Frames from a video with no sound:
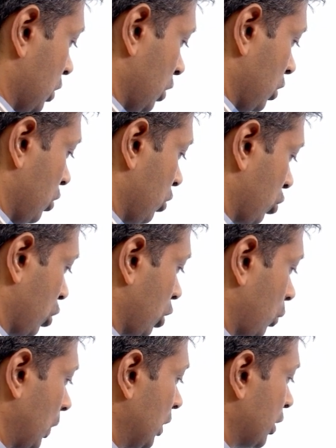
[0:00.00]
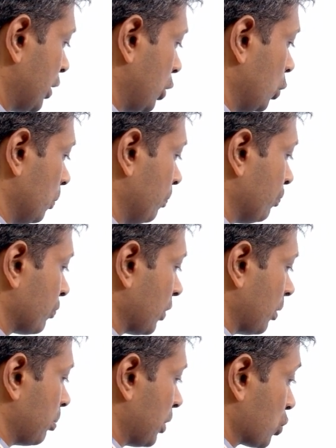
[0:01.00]
This is 12 cube
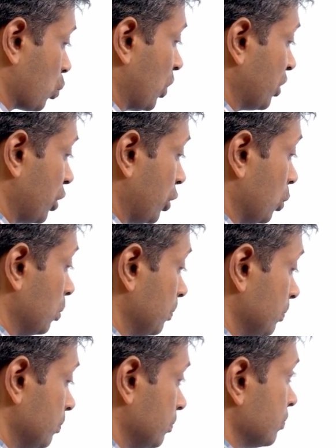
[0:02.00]
plus 1 cube.